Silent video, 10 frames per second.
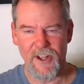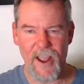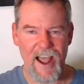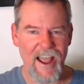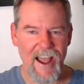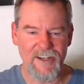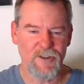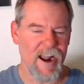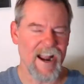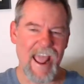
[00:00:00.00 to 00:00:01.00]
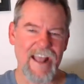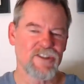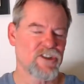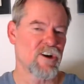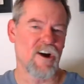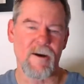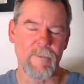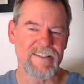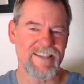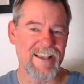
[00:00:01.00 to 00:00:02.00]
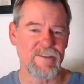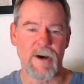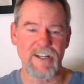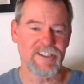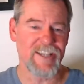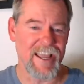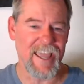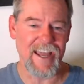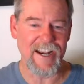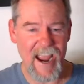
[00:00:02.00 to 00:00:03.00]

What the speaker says: I try to answer comments as much as I can.